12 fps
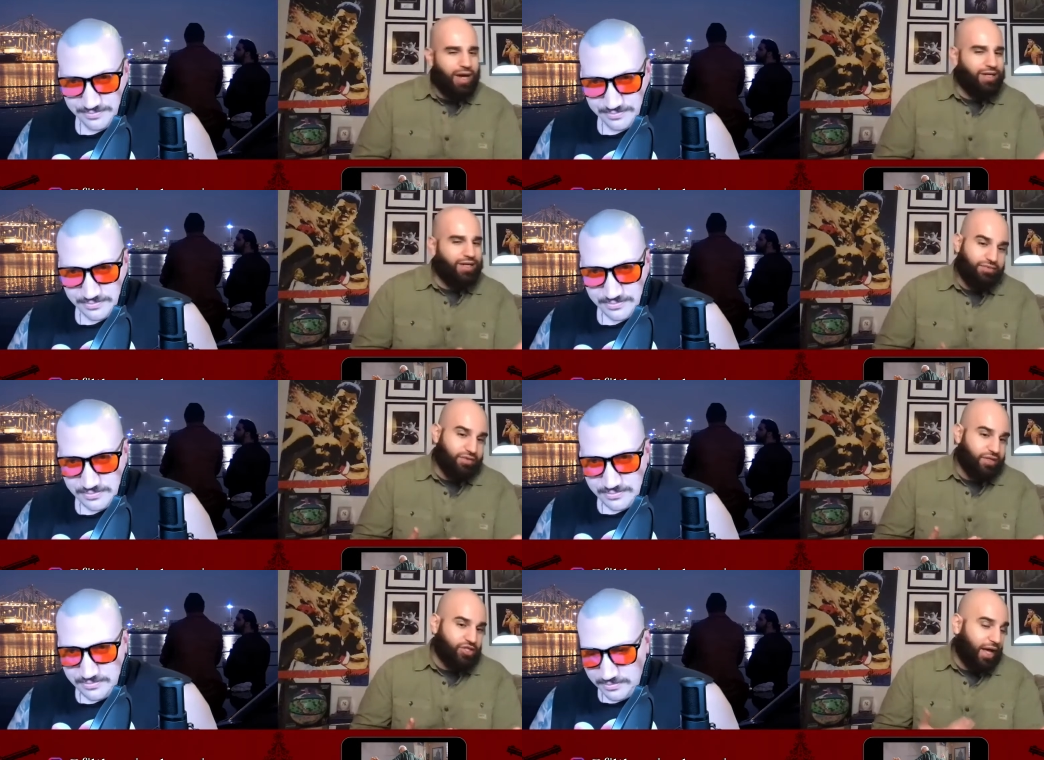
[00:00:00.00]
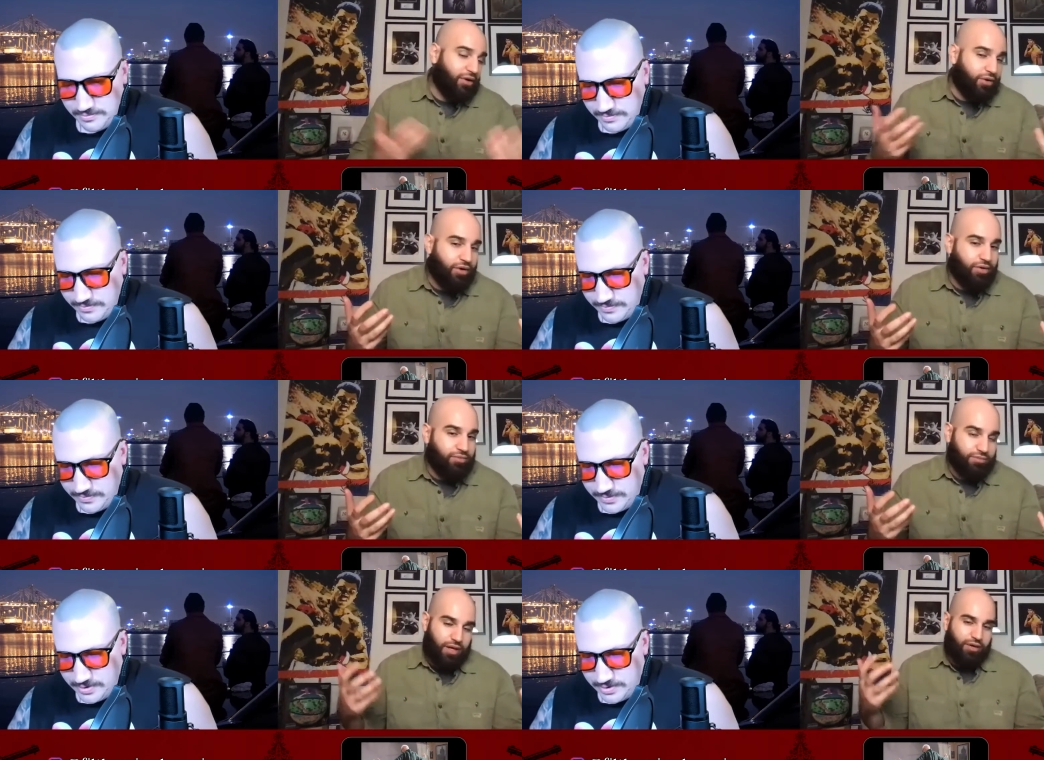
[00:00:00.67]
Speaker 1: my definition. I don't
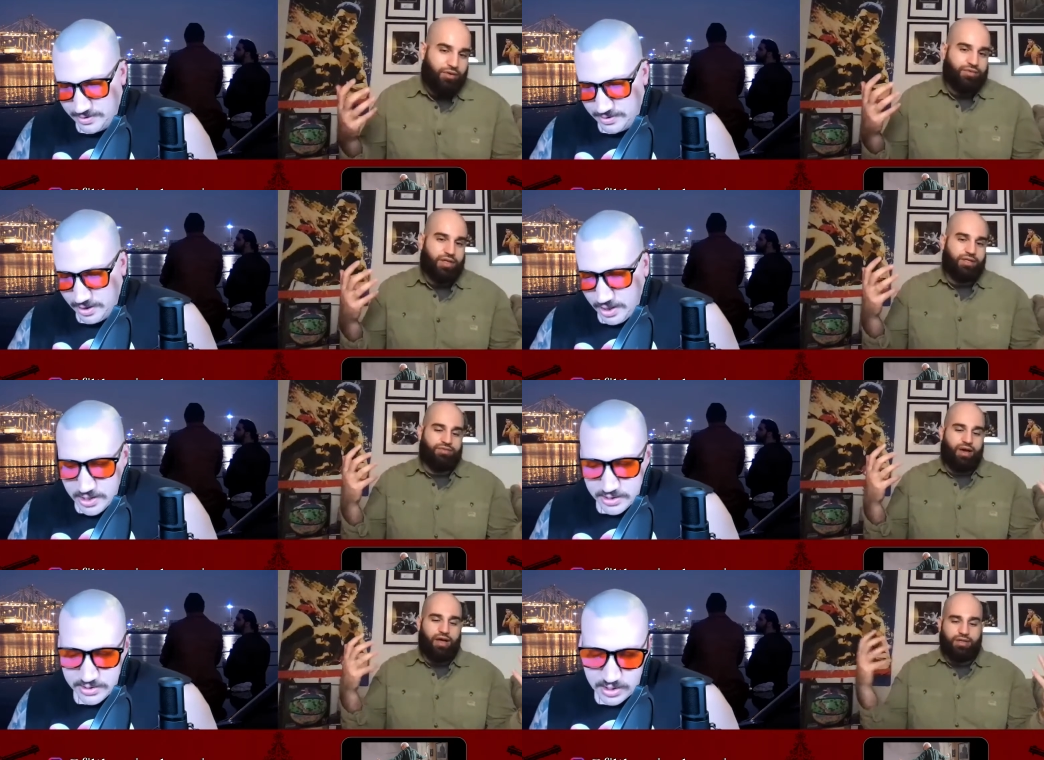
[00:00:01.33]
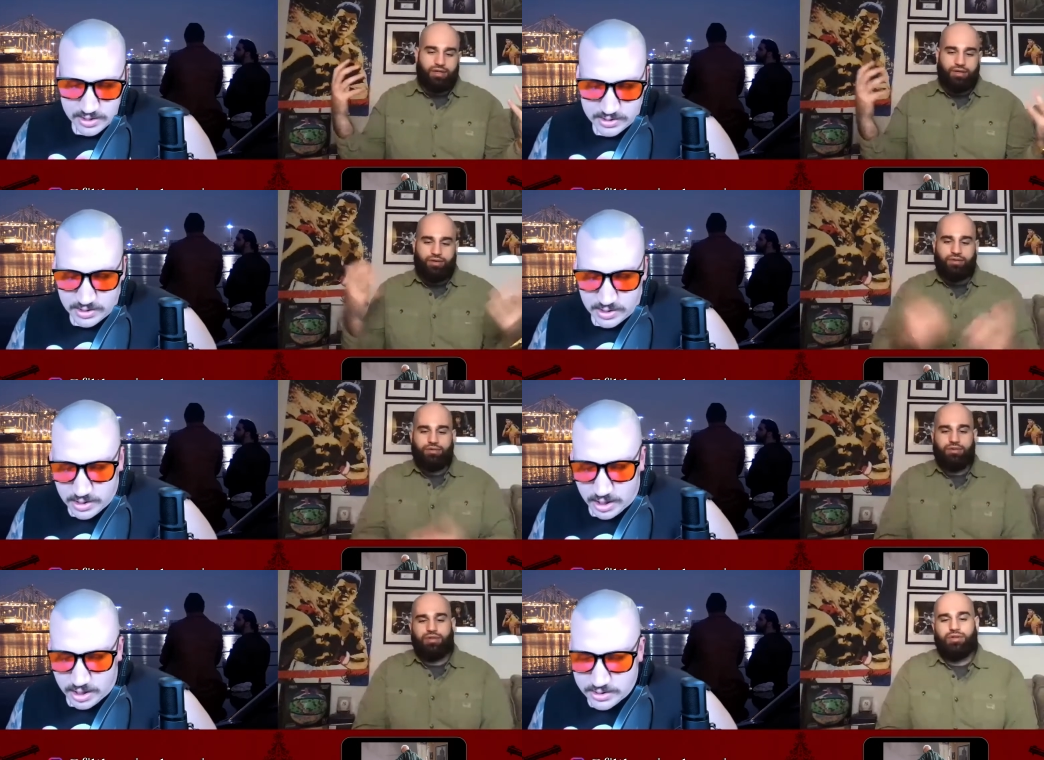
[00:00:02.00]
know. I don't know if they defined it
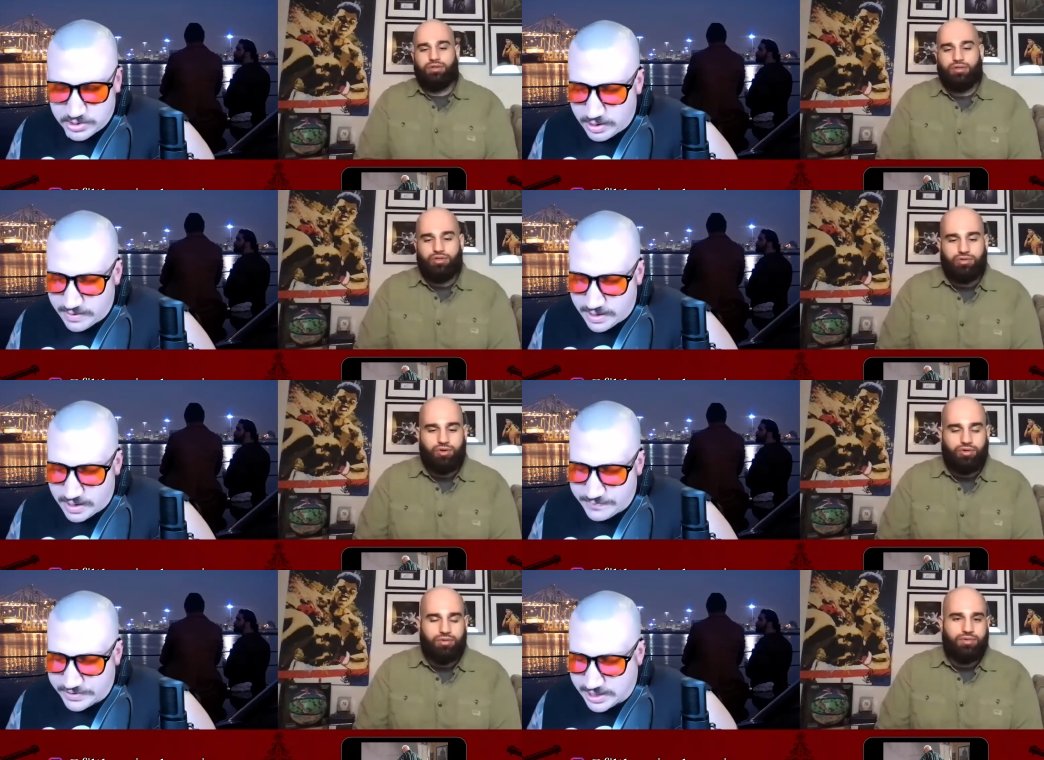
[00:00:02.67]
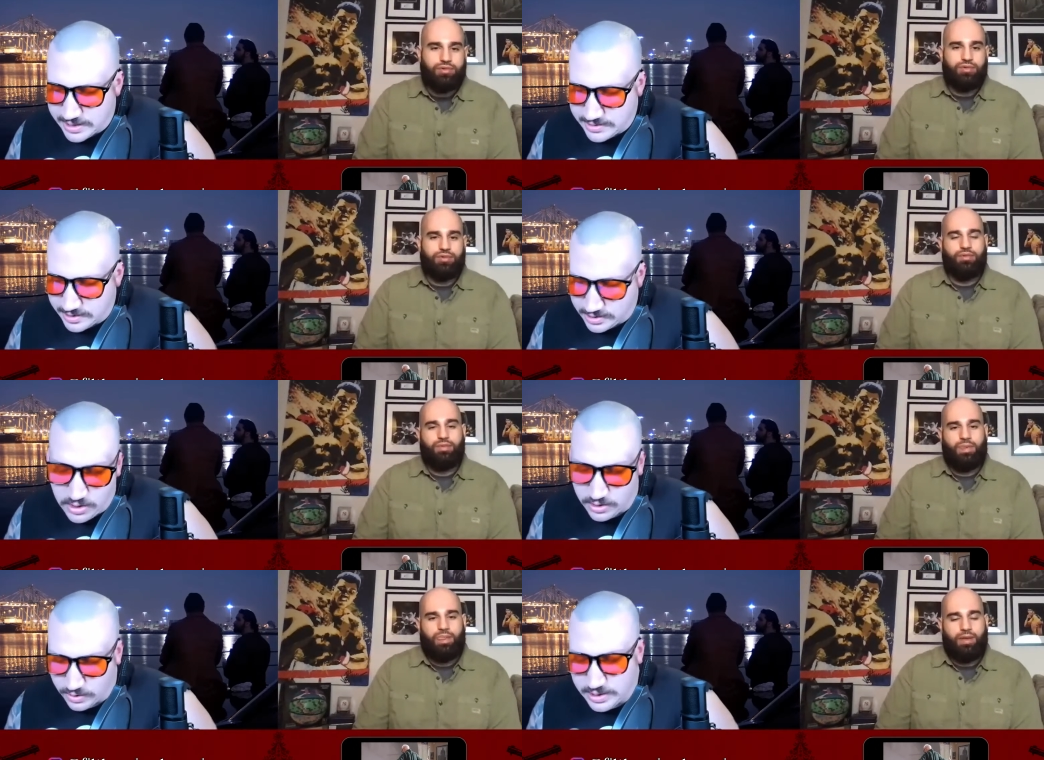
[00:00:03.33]
or.
Speaker 2: So em- emphasizing,
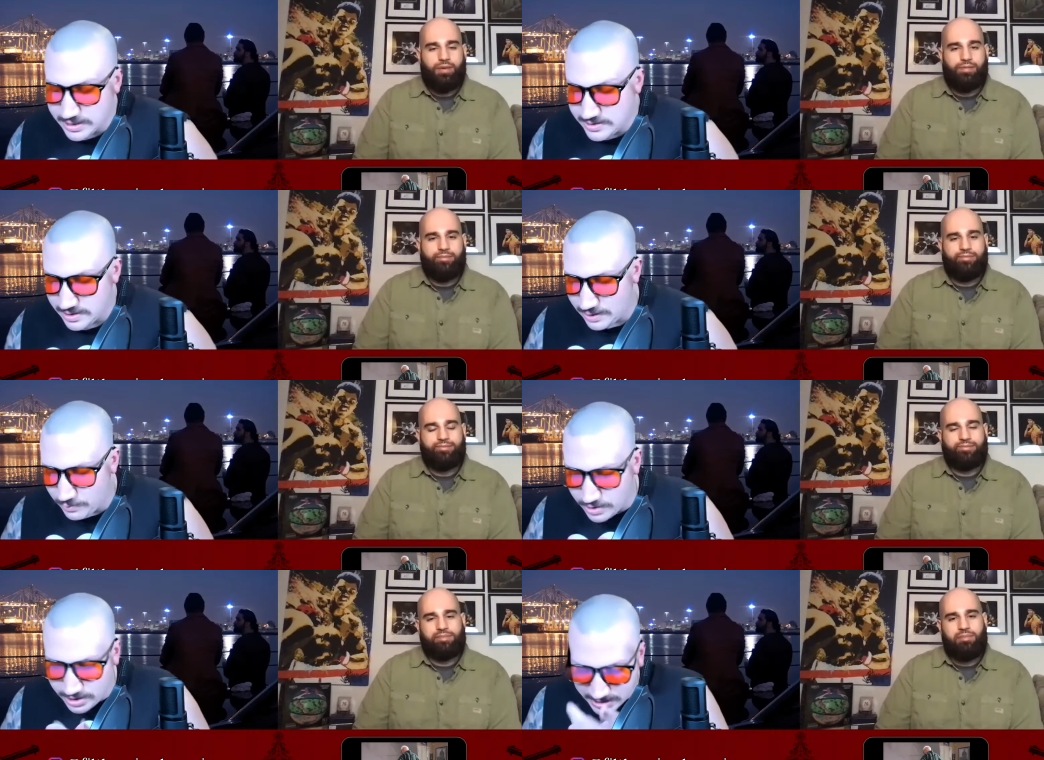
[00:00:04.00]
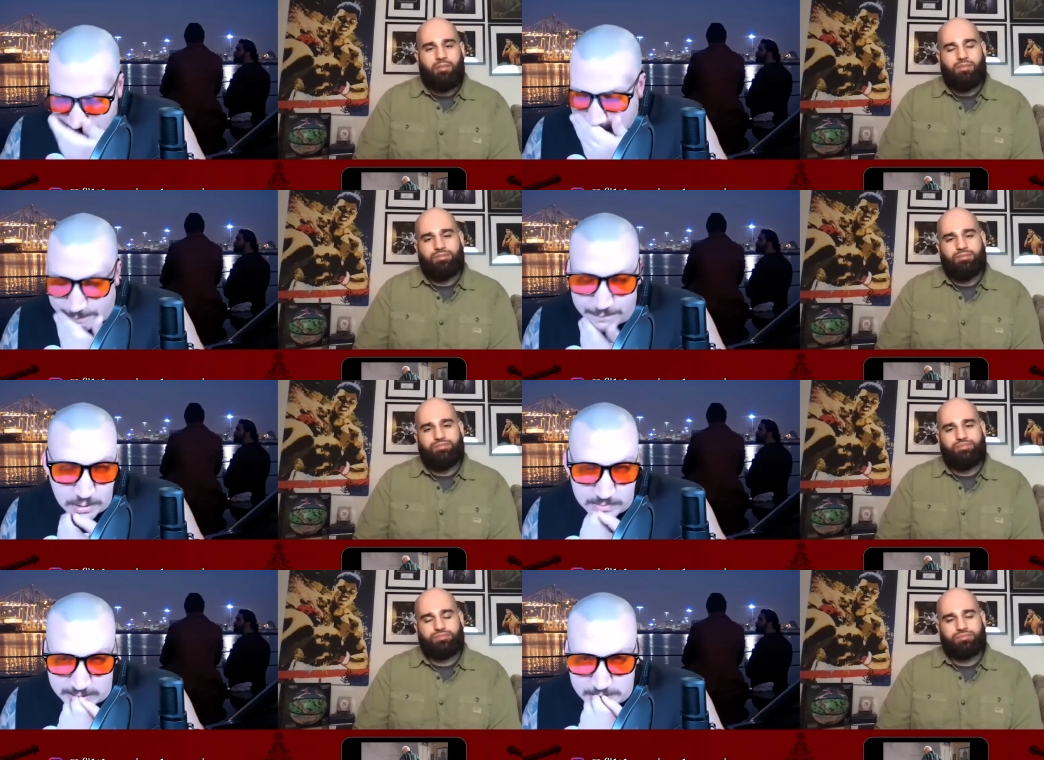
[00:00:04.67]
no, no, that's, I wanted to kind of
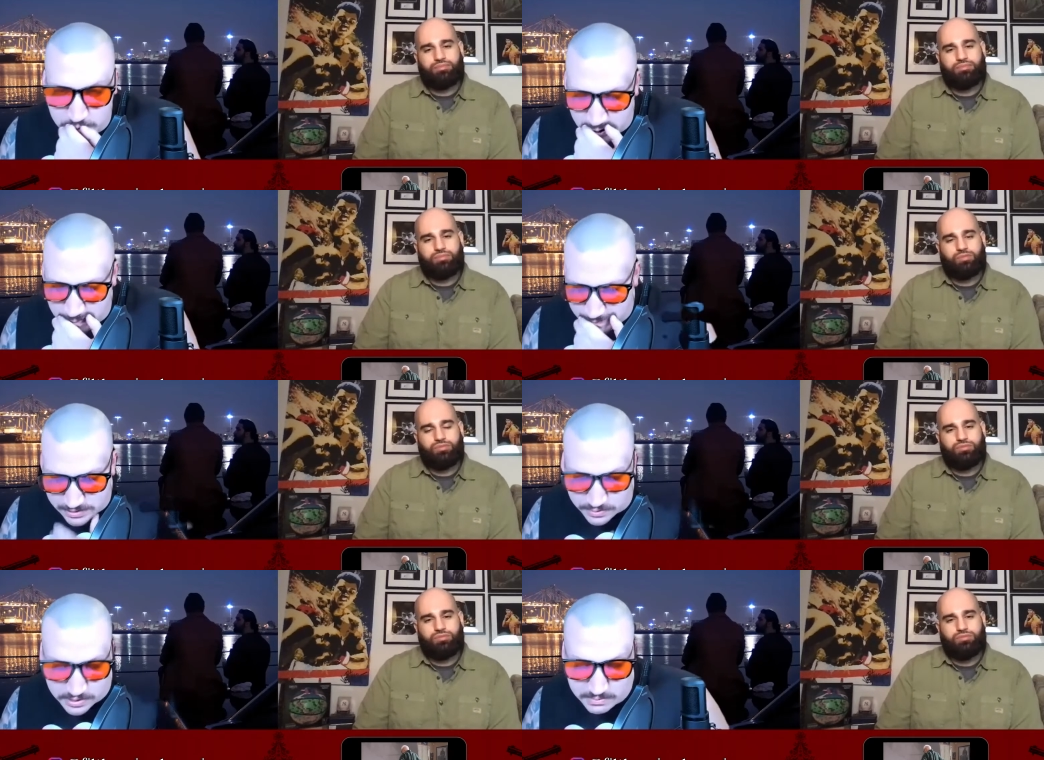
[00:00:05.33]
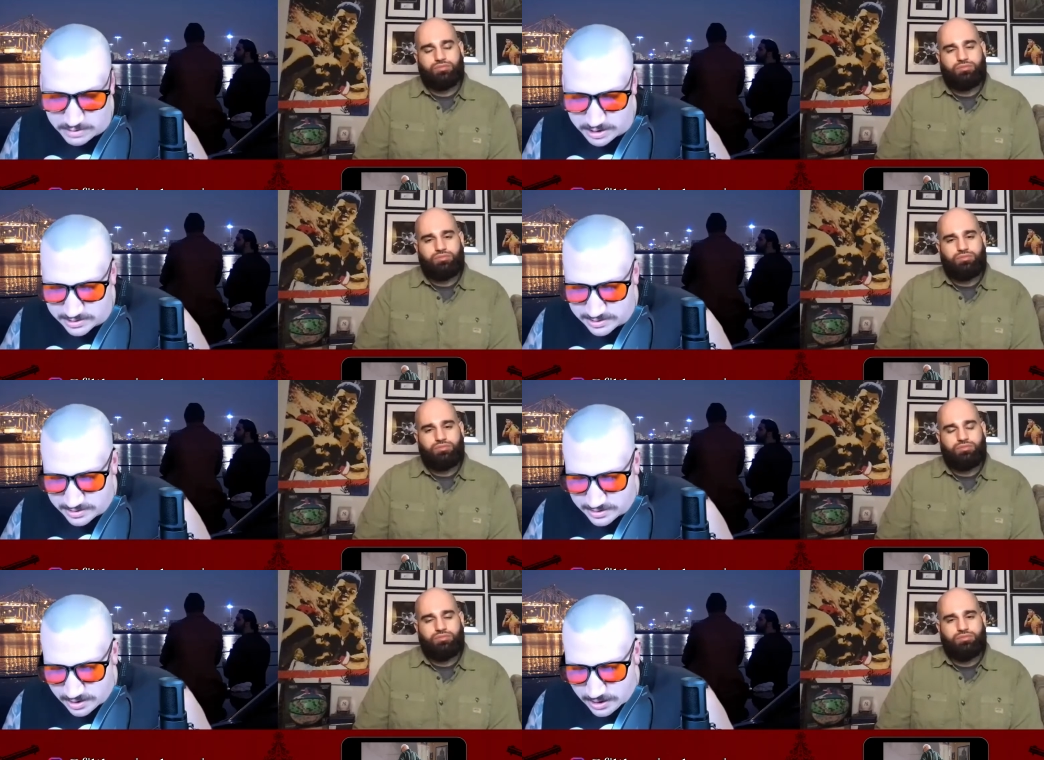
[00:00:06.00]
confirm that's what it, that's what it
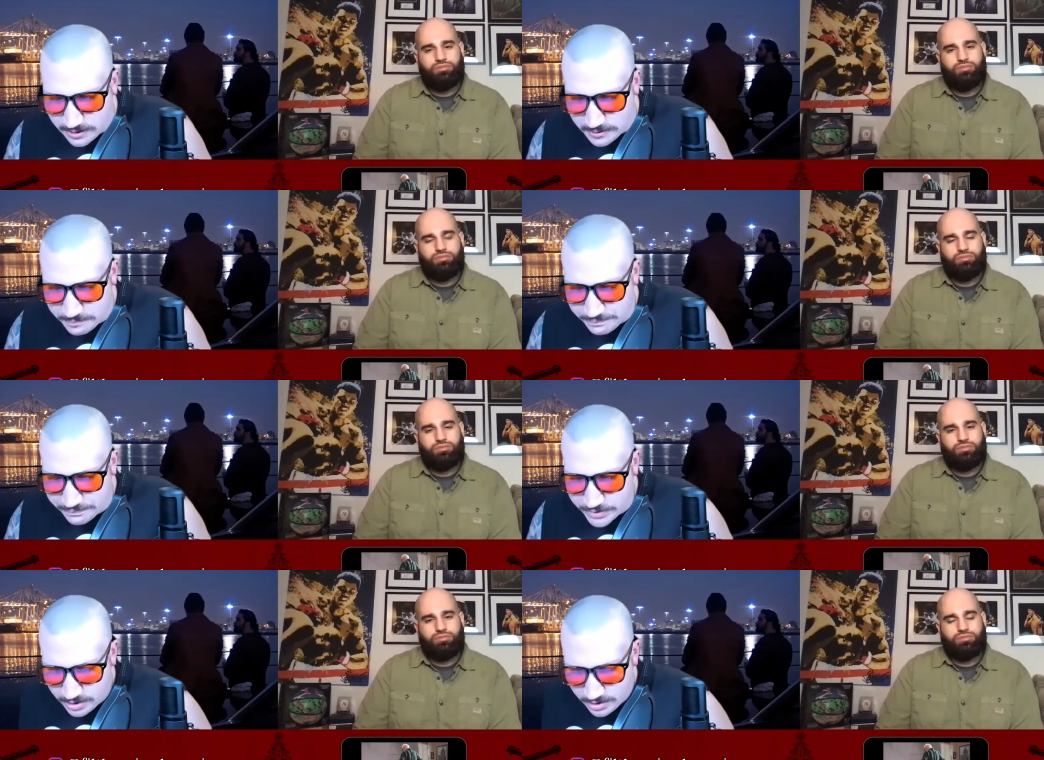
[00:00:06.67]
means. Um,